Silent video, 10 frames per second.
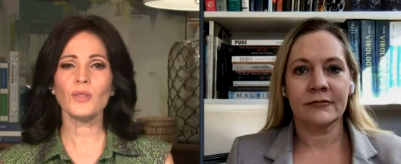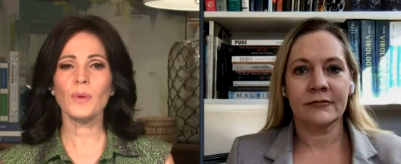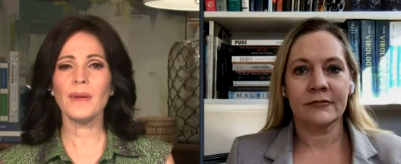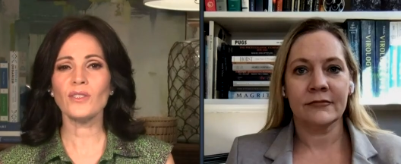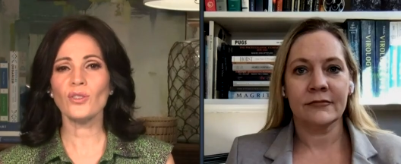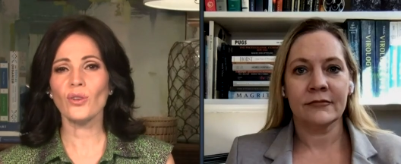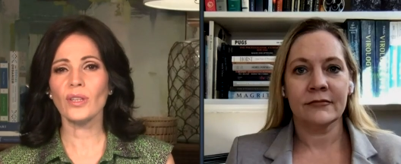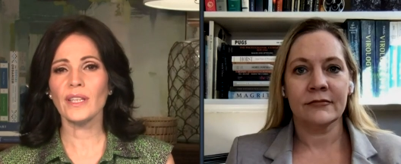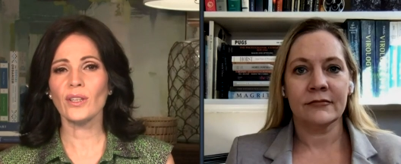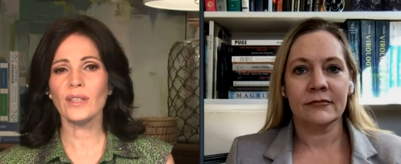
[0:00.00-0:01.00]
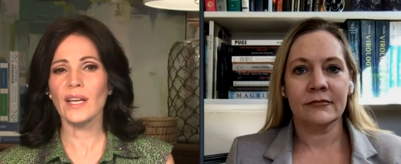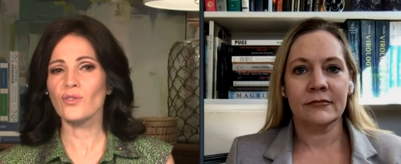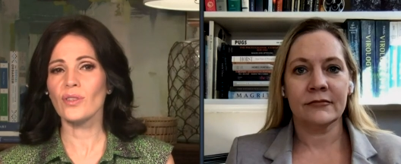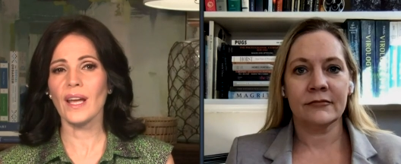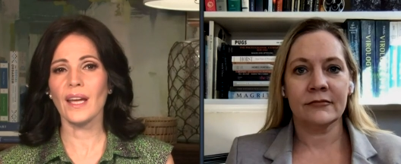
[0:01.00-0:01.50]
Speaker 1: we mentioned earlier,
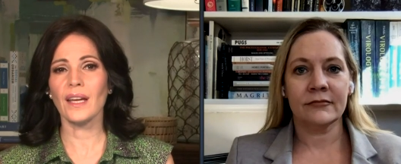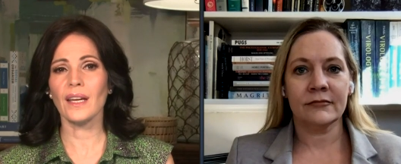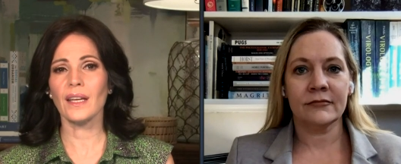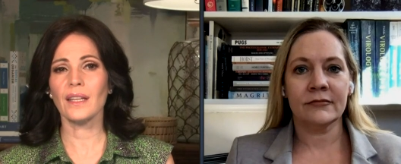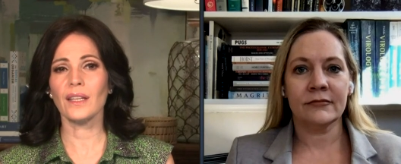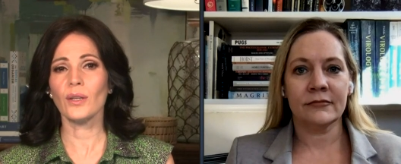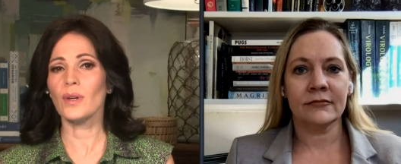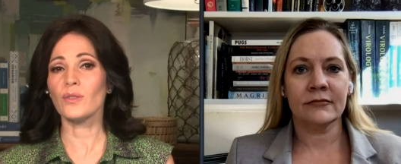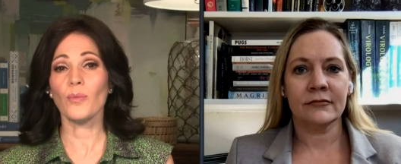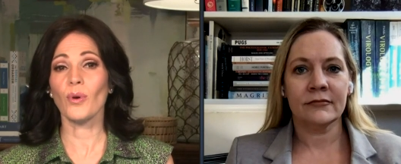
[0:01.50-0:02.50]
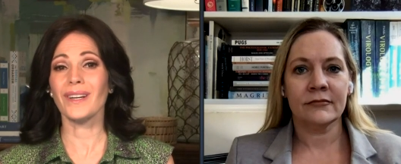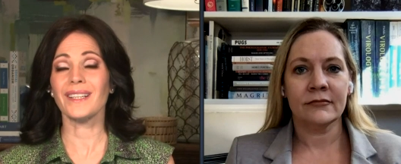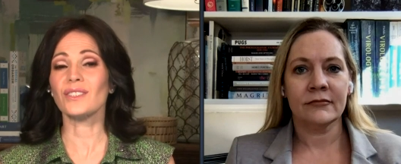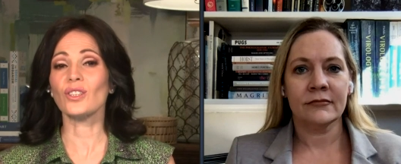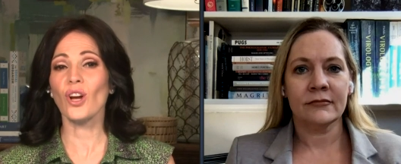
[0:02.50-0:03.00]
yesterday, the U.S.
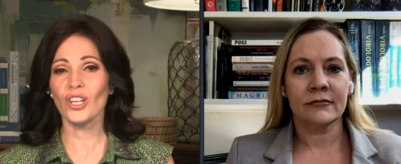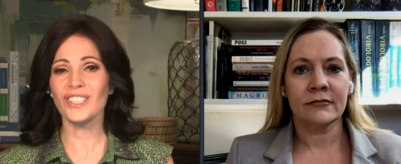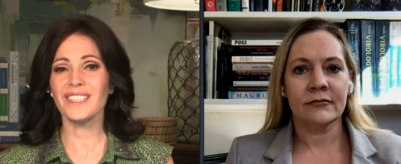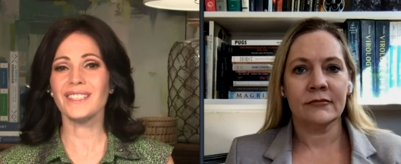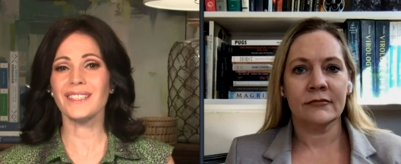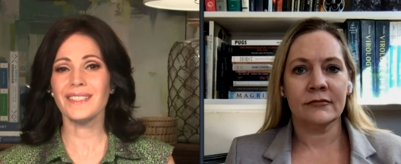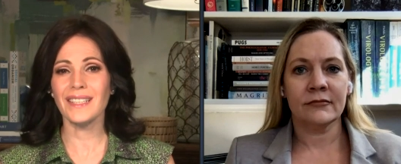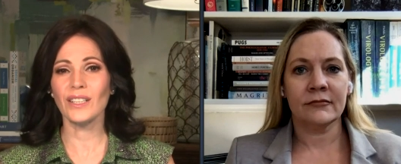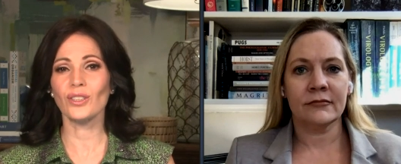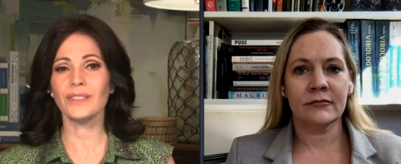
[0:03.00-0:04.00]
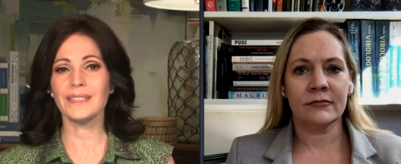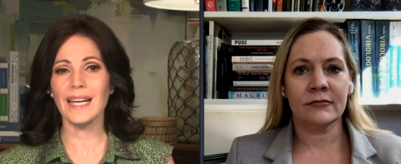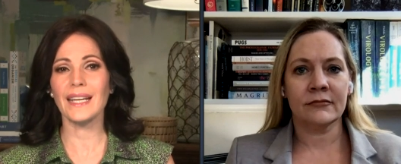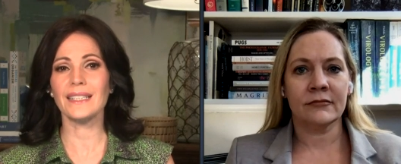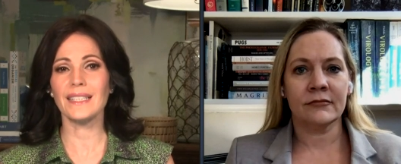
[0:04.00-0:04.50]
reported its largest single
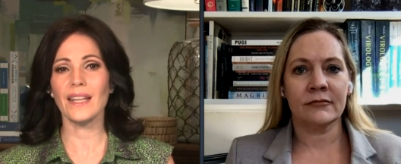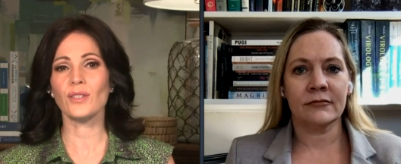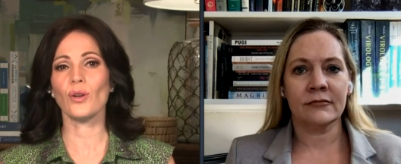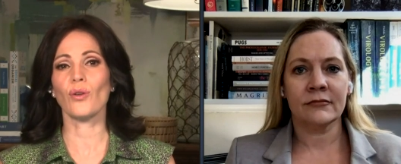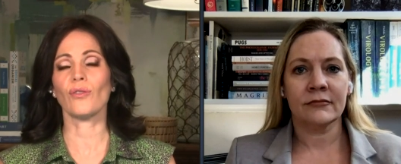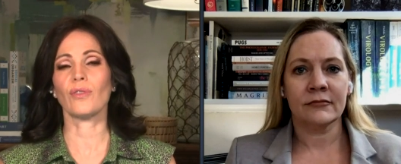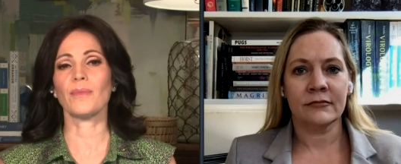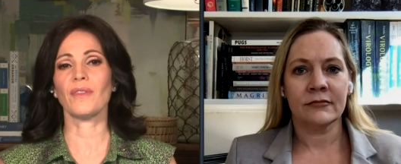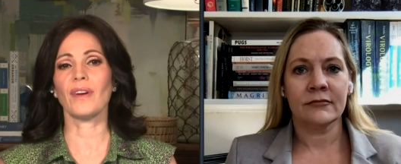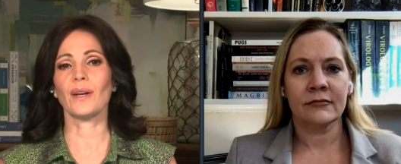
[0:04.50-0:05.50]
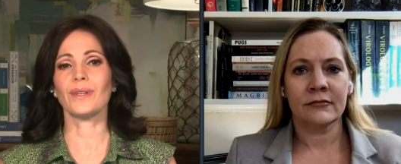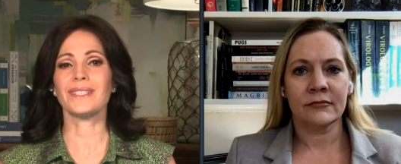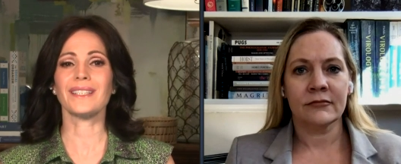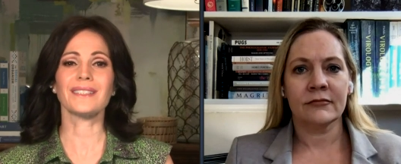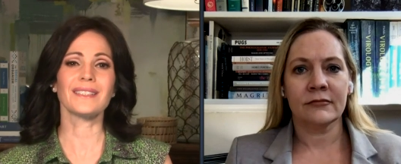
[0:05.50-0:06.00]
day death toll from the
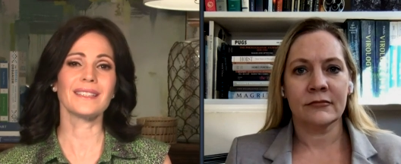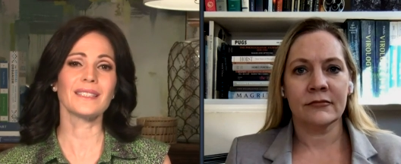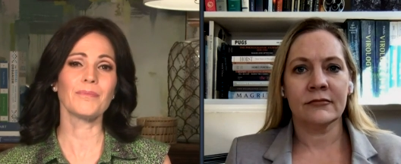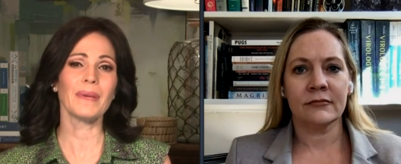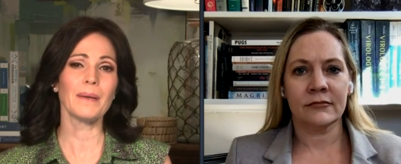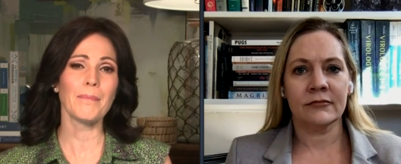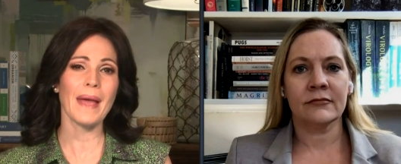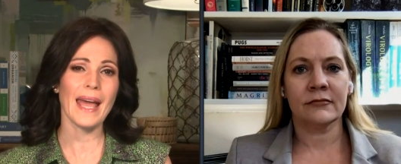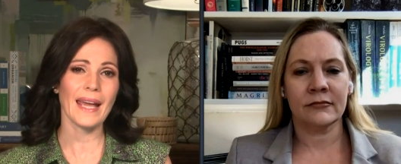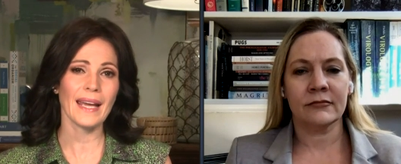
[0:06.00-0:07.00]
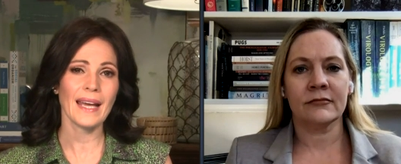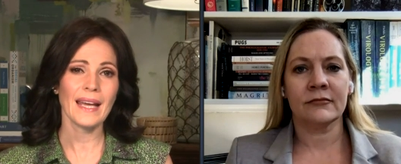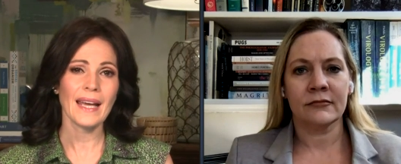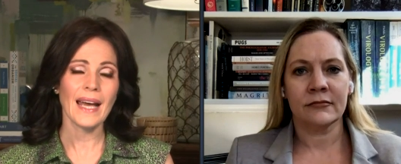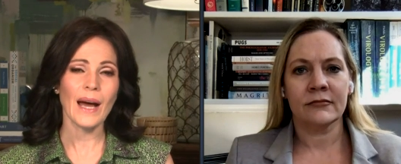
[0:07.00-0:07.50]
virus since mid May.
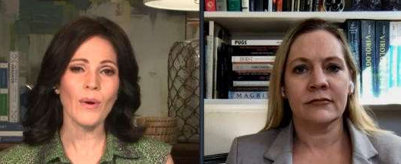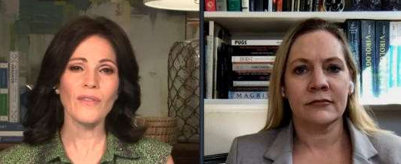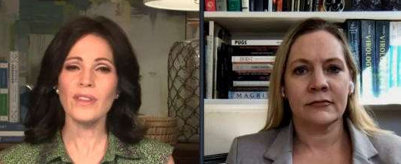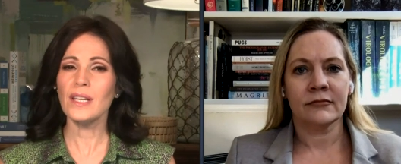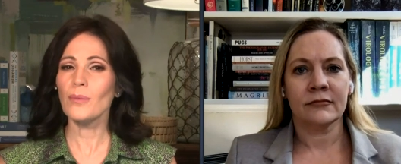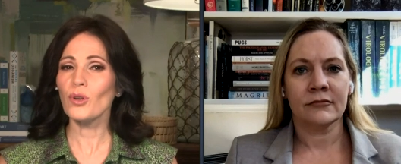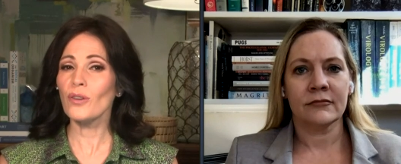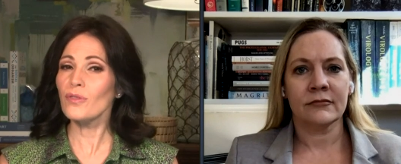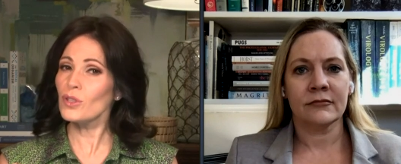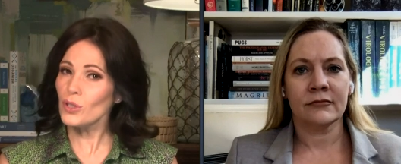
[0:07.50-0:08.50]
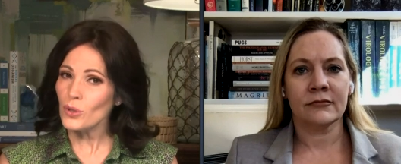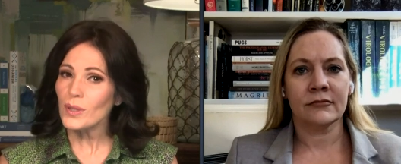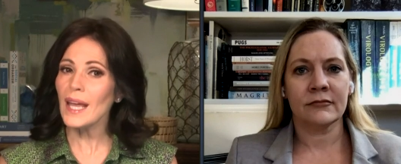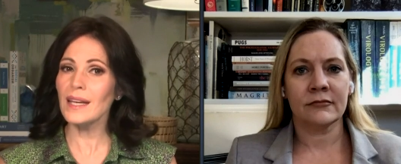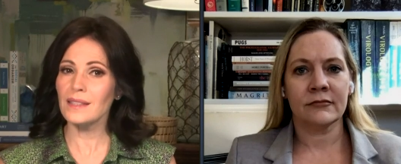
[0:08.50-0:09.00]
However, the number of
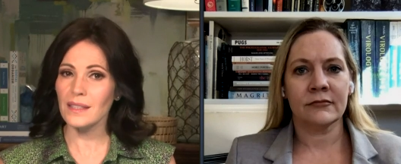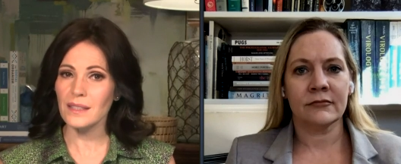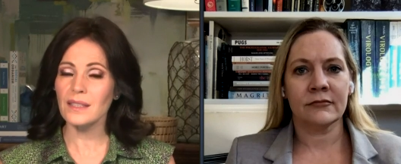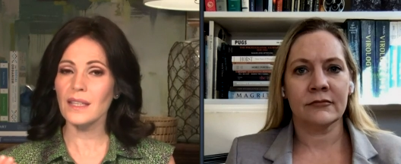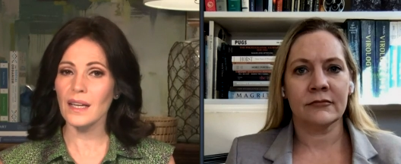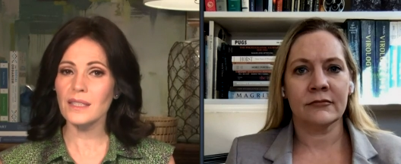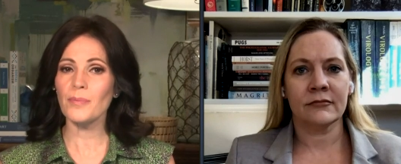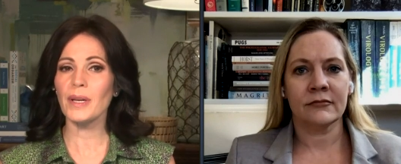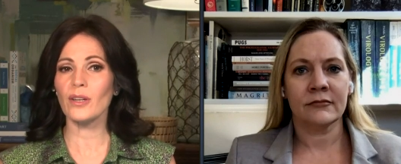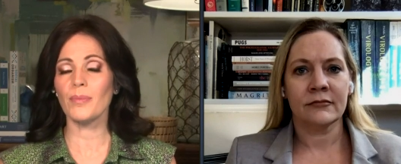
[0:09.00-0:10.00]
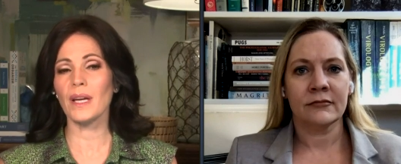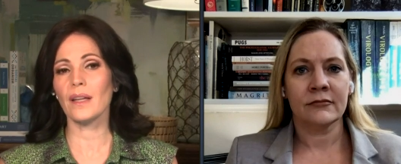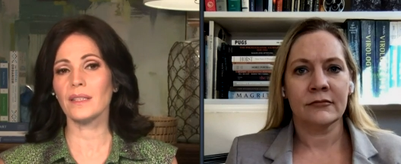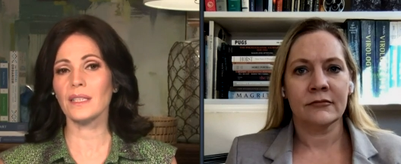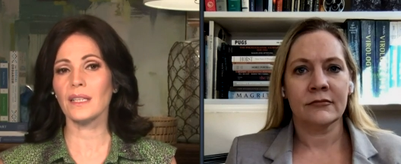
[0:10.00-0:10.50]
new cases does appear to be
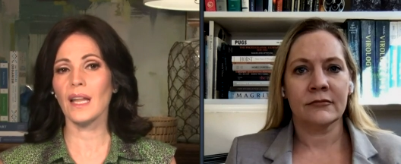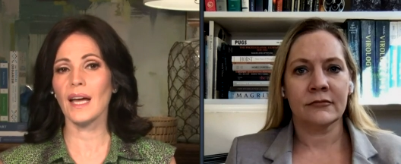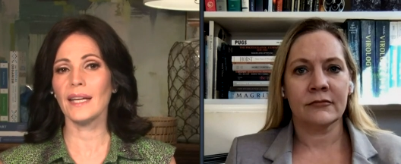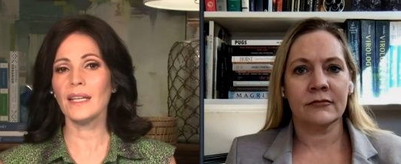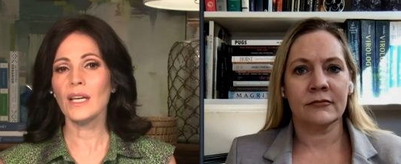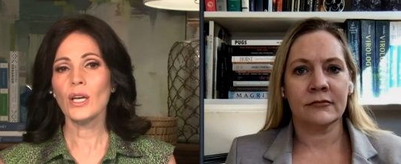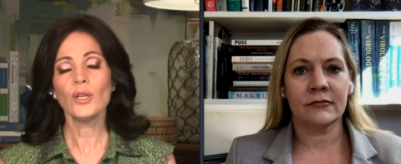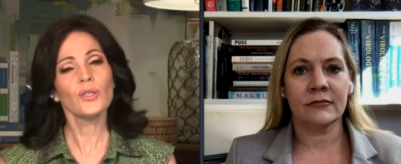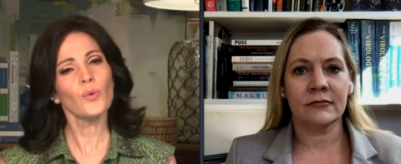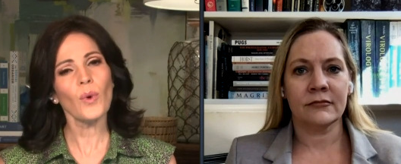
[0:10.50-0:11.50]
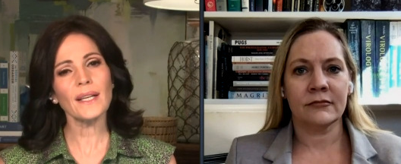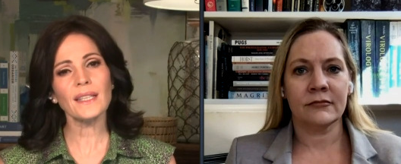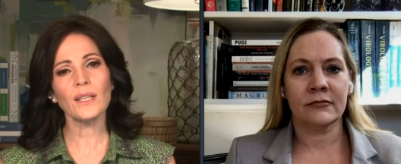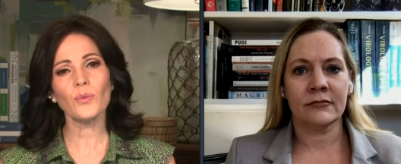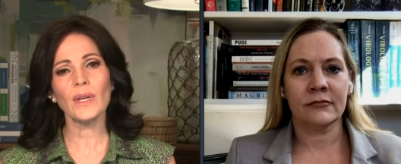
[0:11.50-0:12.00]
on the decline. To
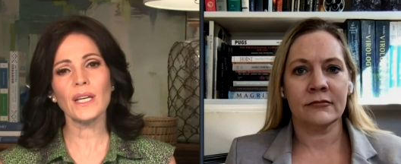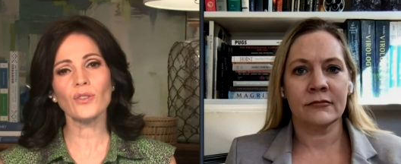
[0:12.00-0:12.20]
what can we